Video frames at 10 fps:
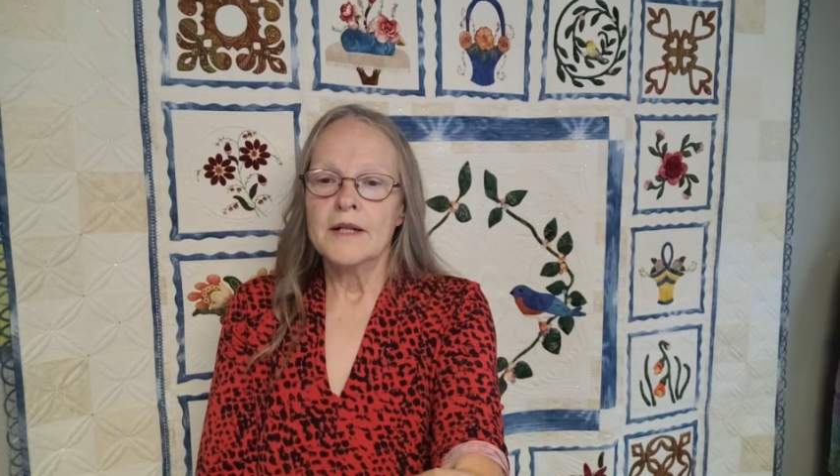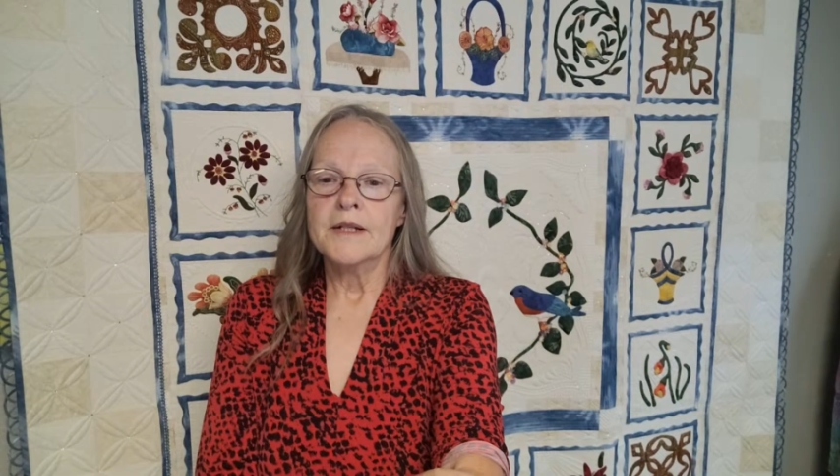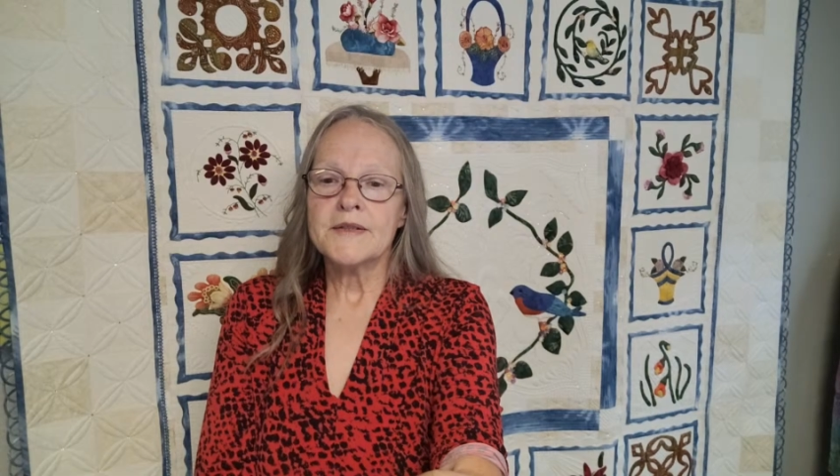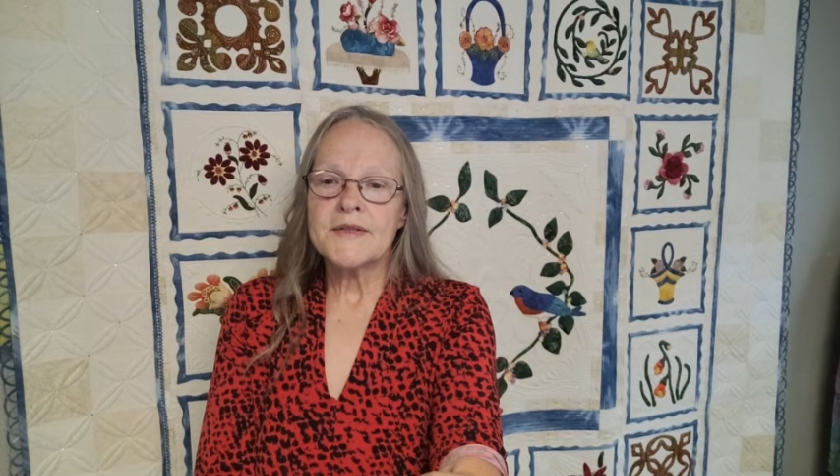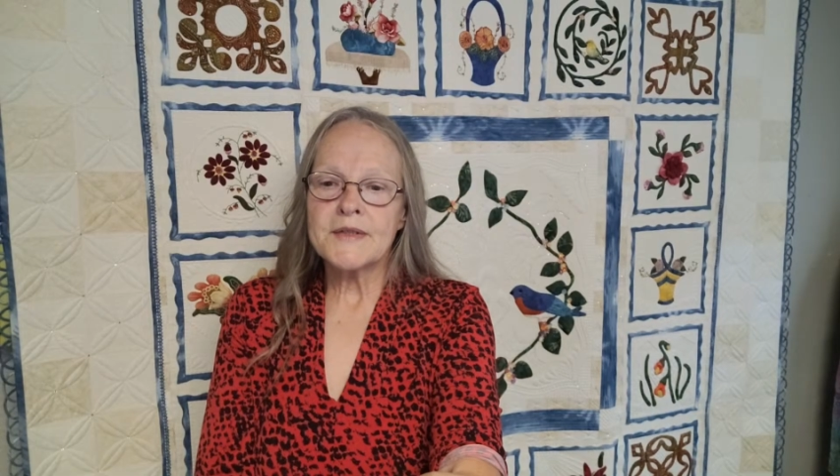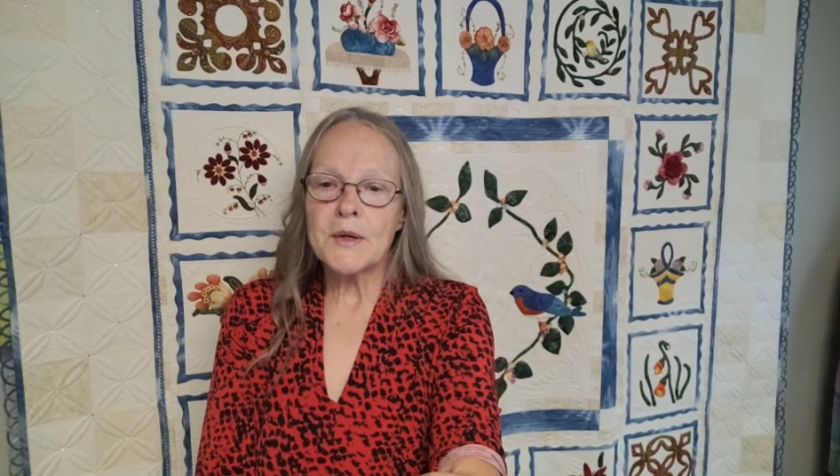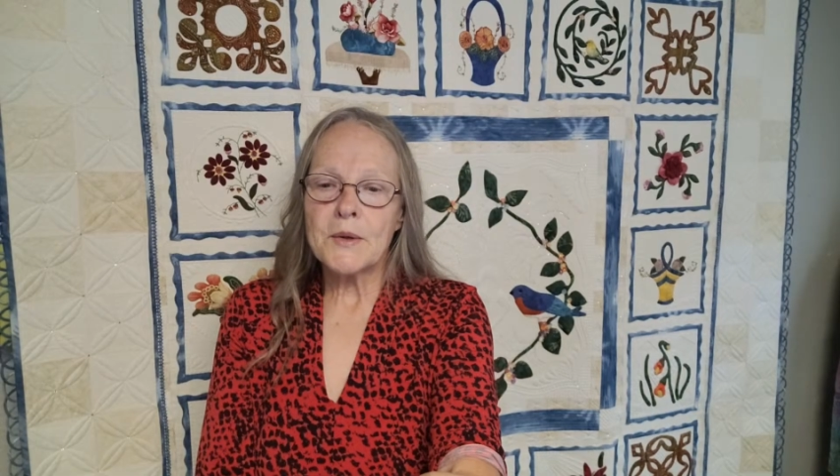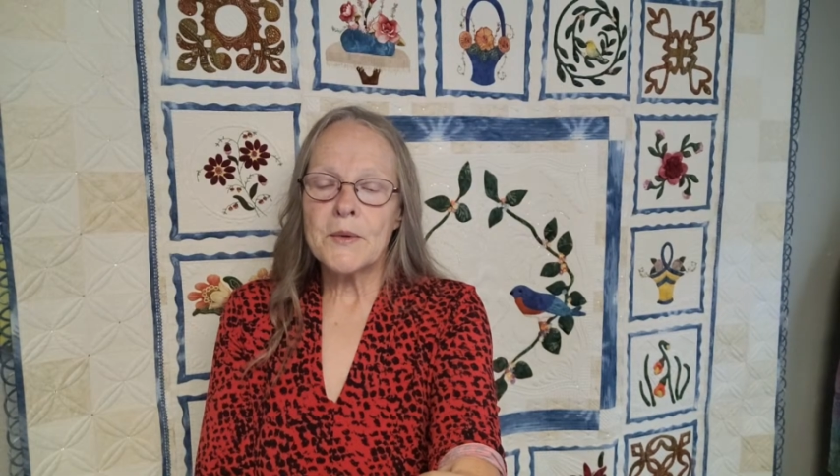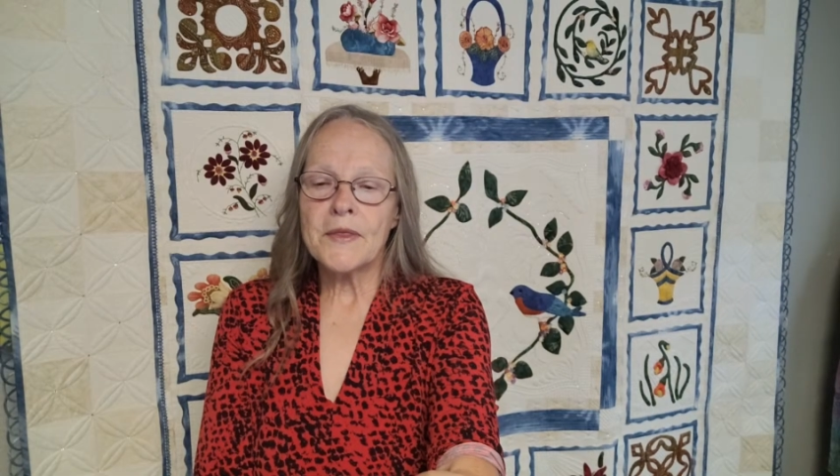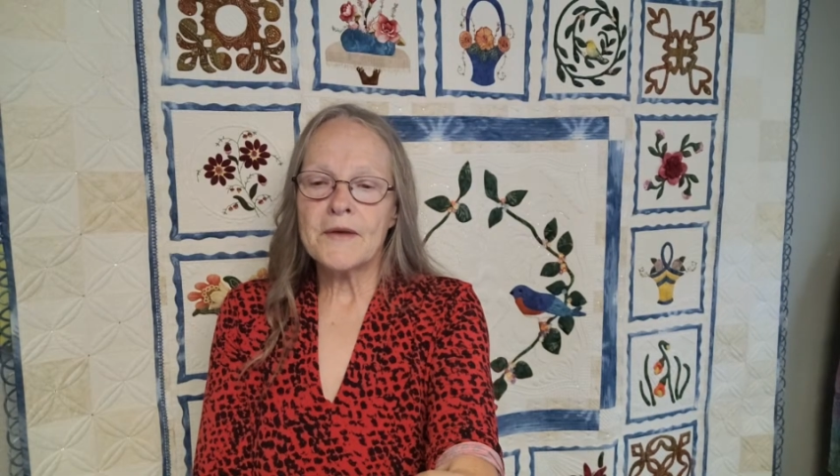
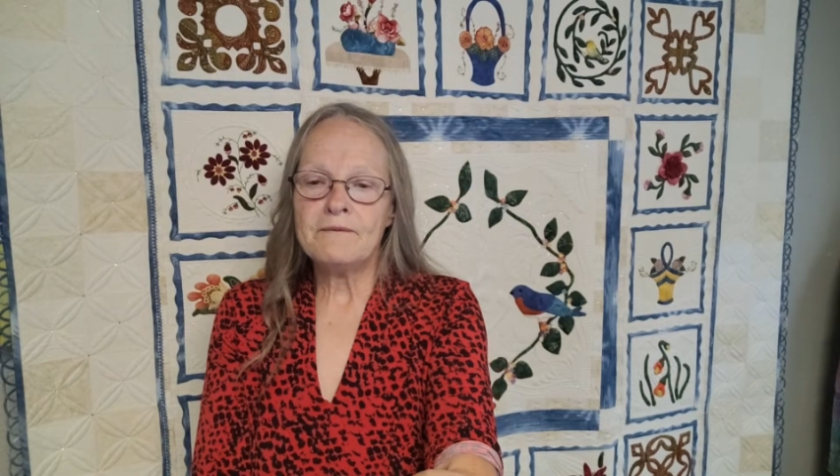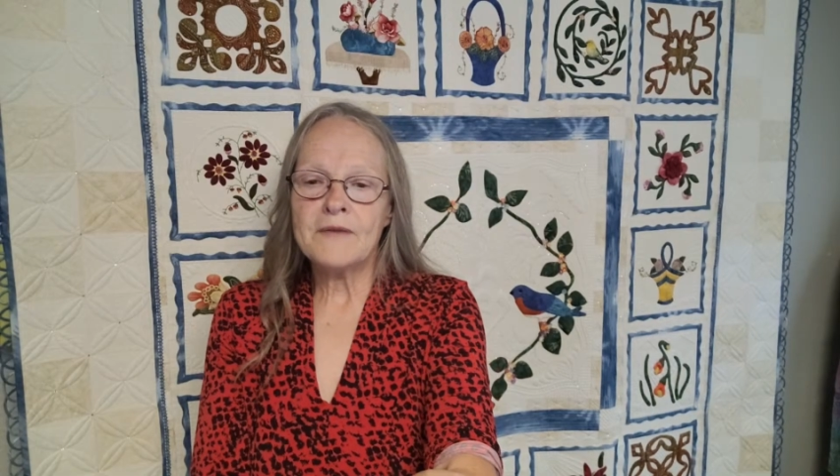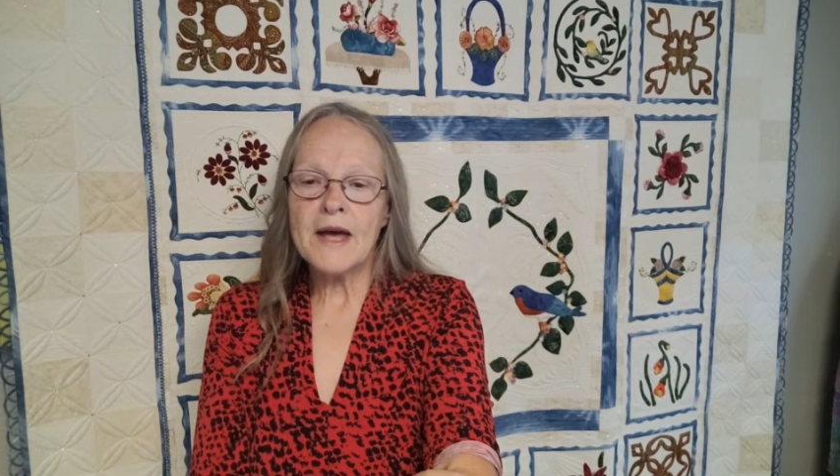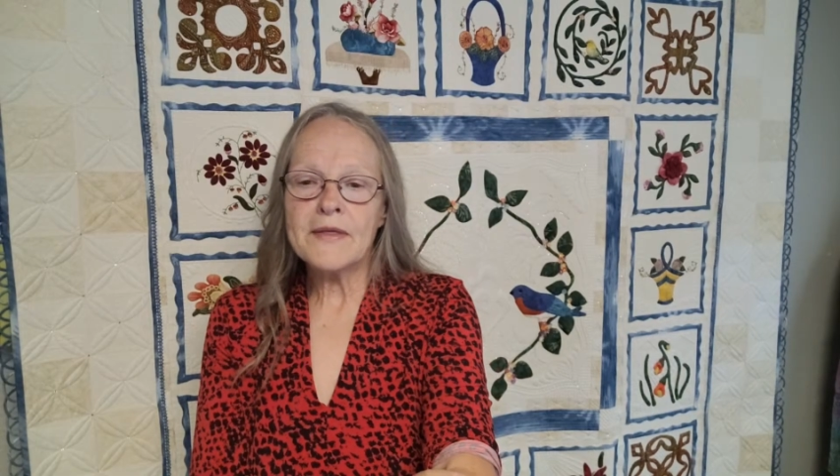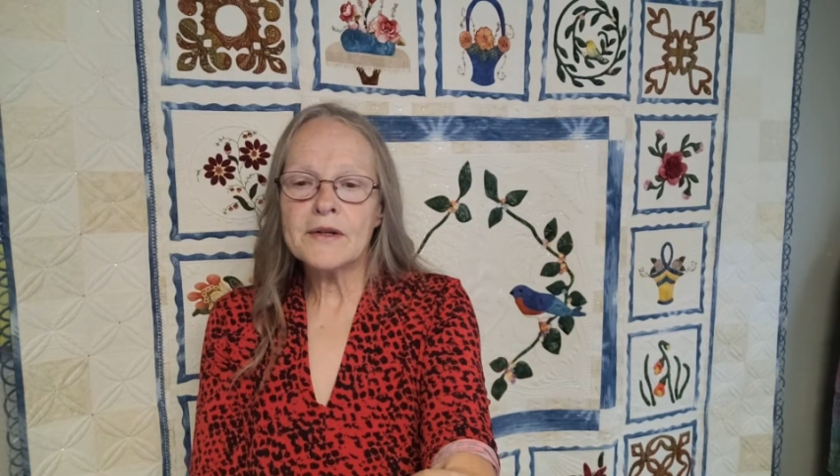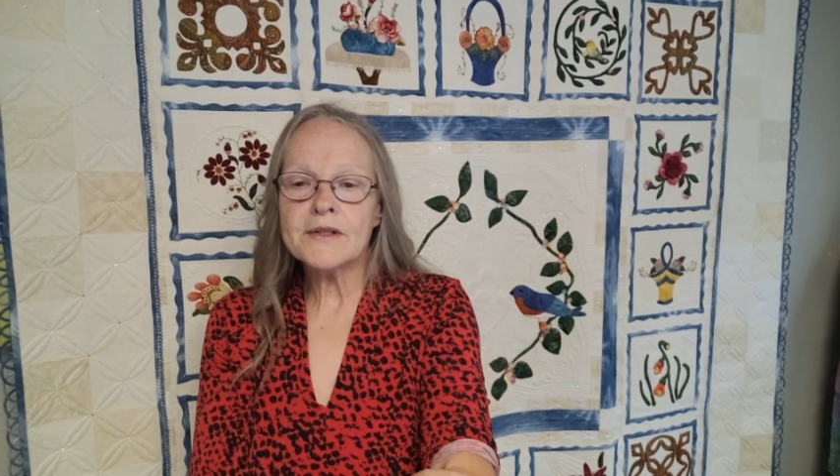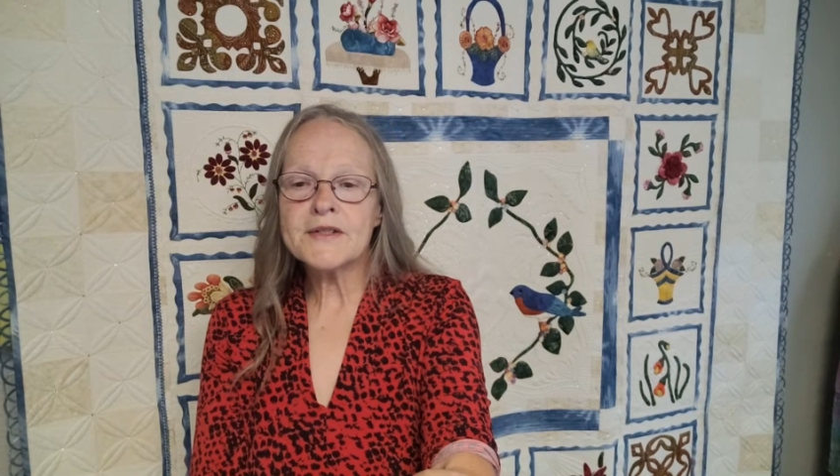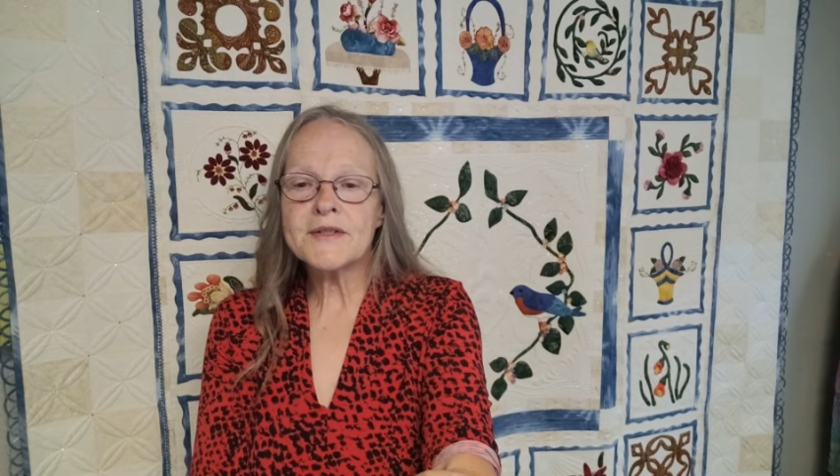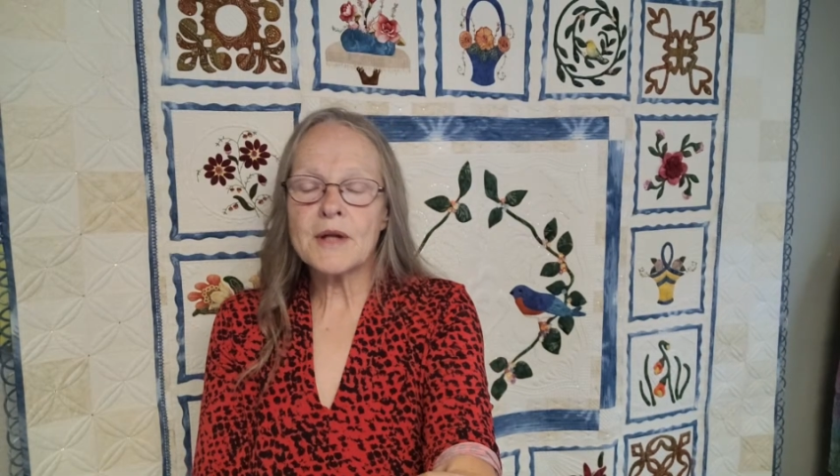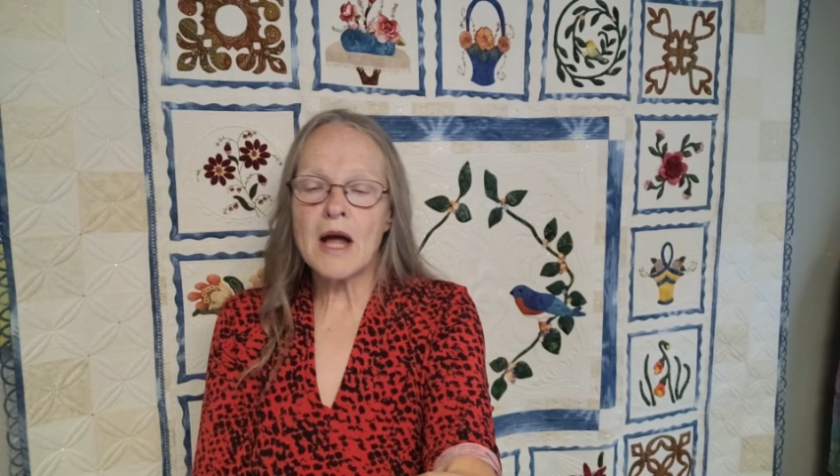So the
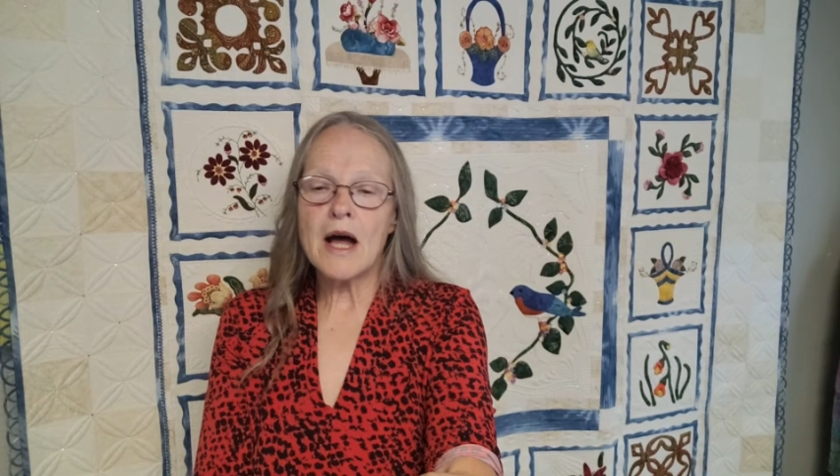feathers